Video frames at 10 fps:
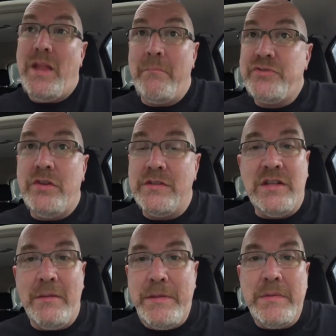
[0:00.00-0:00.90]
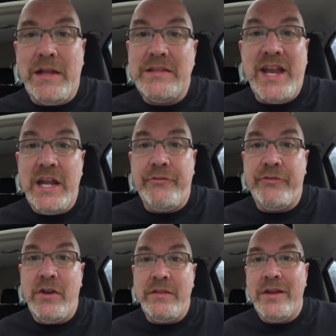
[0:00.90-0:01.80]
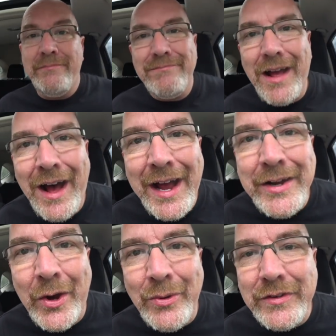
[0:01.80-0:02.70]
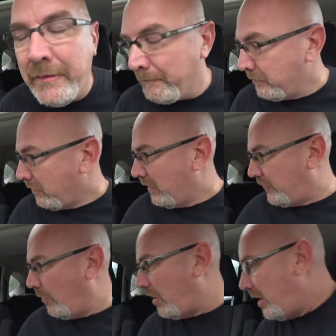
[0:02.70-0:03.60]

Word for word: I'm sure there's a lot of people like the candied fruit on there. I don't. So we're